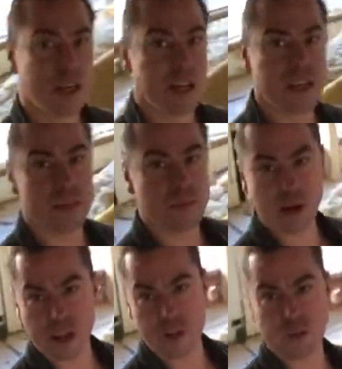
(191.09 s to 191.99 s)
in the
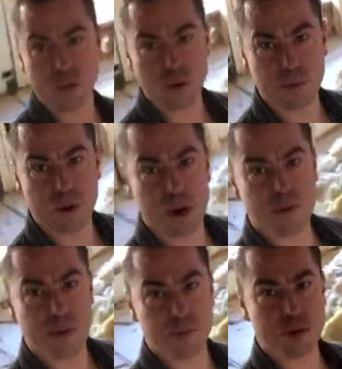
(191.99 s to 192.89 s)
middle of the room
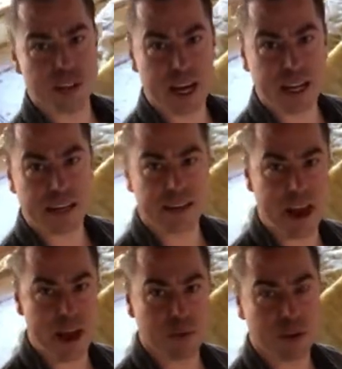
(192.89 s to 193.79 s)
representing a
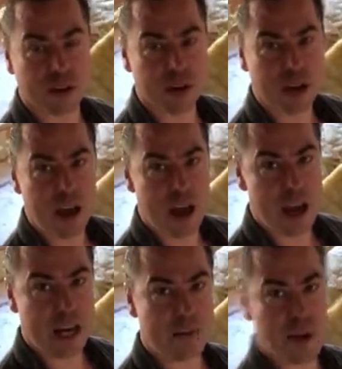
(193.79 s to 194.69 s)
table
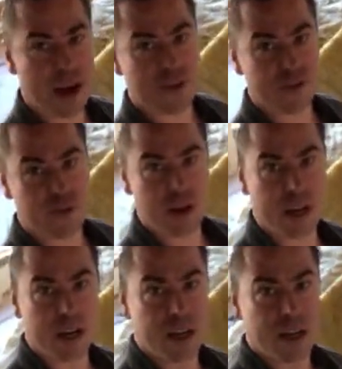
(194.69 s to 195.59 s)
8x3.